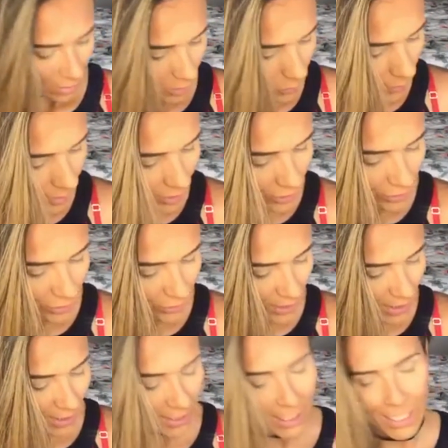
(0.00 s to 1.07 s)
you wanna do
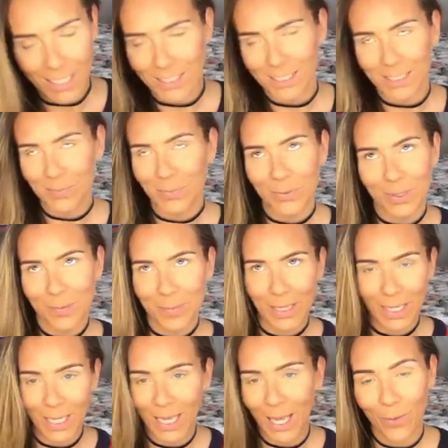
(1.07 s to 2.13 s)
unique and support
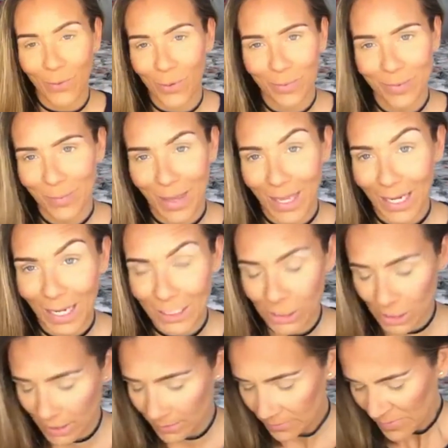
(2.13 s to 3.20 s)
me, I won't be mad
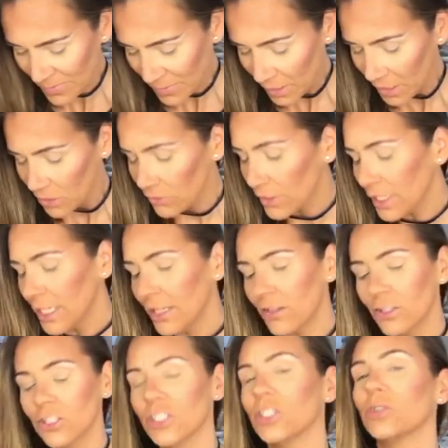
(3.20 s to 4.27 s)
at you. You can
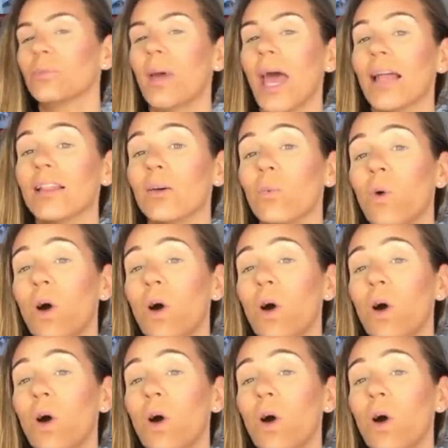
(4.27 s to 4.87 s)
either do palette